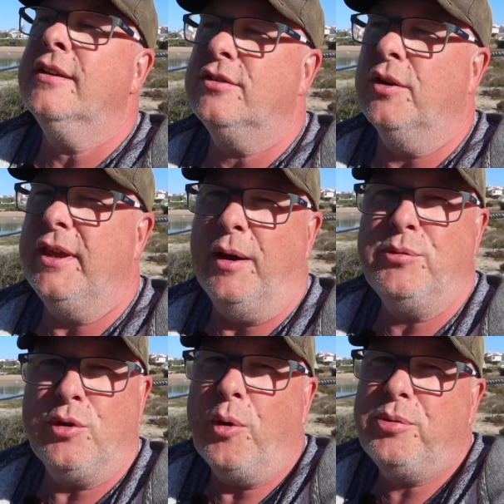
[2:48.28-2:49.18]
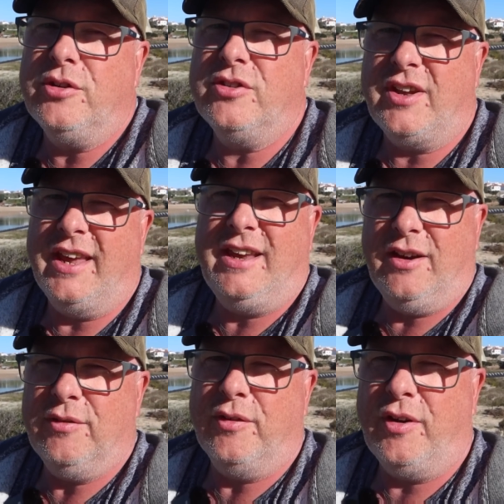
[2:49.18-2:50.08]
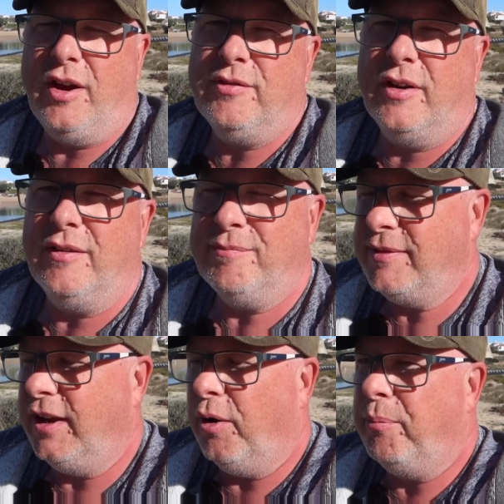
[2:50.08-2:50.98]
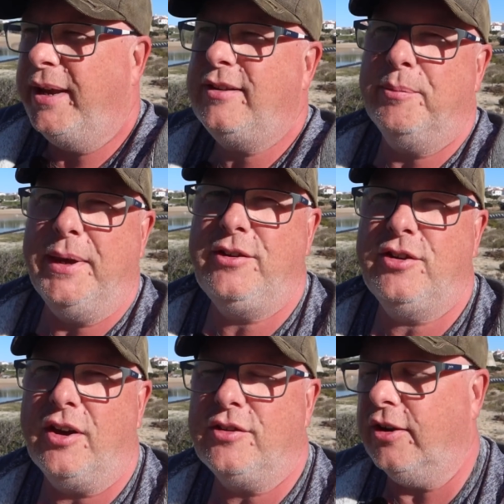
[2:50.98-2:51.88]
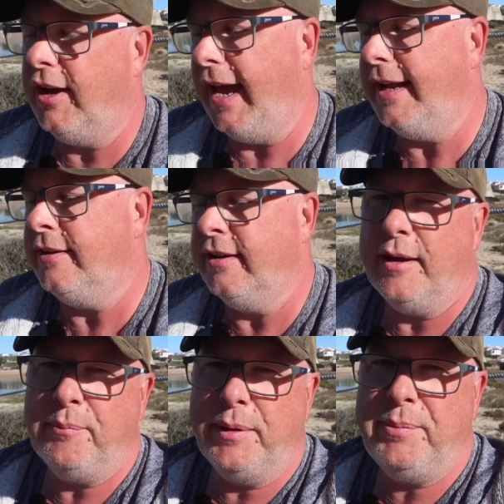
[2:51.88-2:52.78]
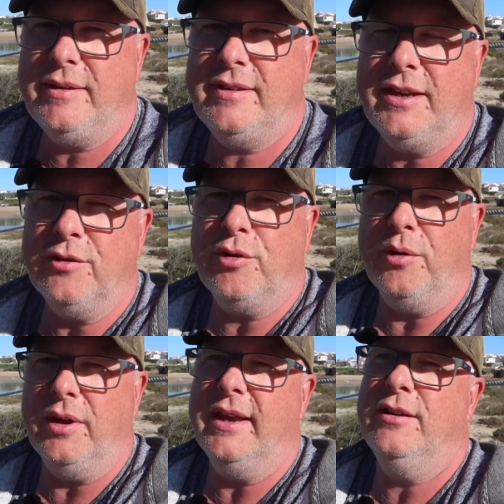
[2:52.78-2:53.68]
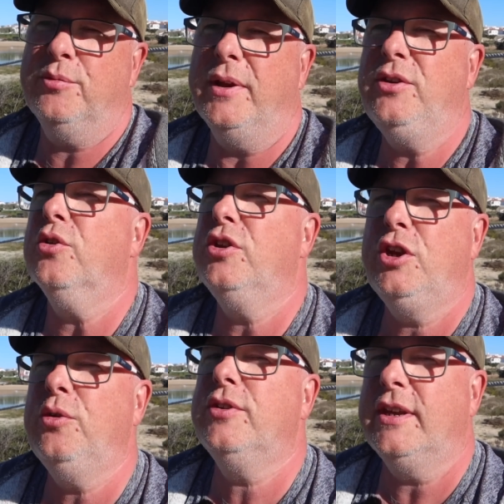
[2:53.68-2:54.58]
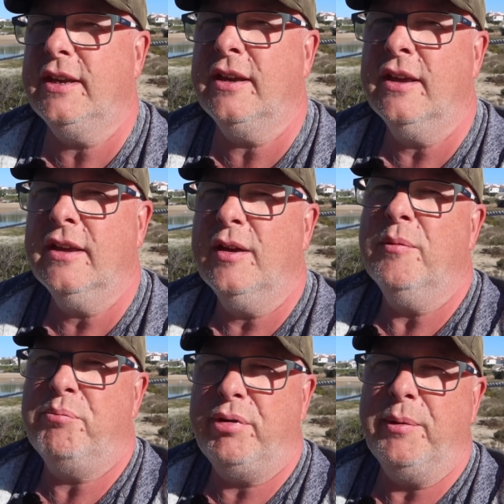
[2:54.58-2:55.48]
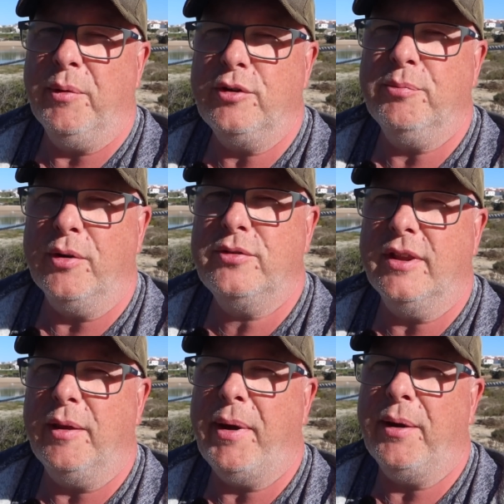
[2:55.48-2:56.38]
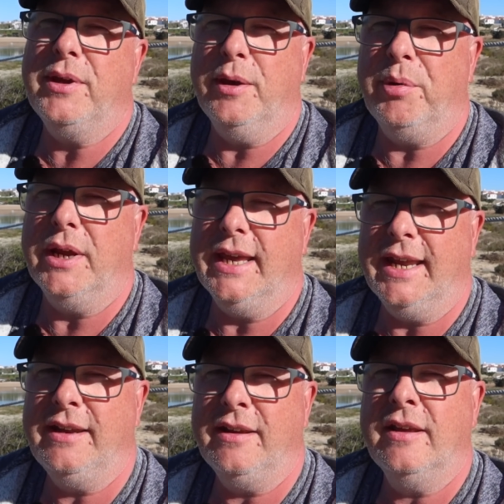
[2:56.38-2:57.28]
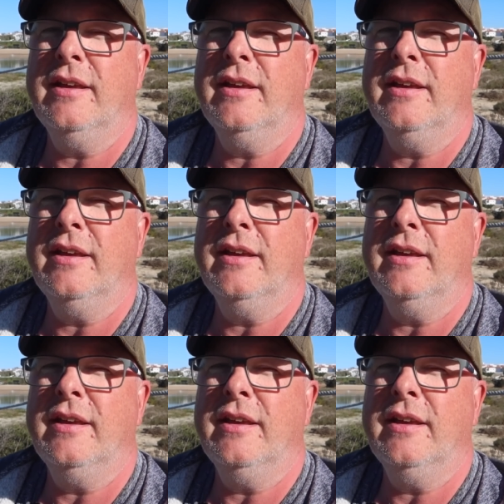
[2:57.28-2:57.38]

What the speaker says: So the absorption state of a you know, B2B charger and an MPPT controller is when you're using pretty much most of the power you're bringing in.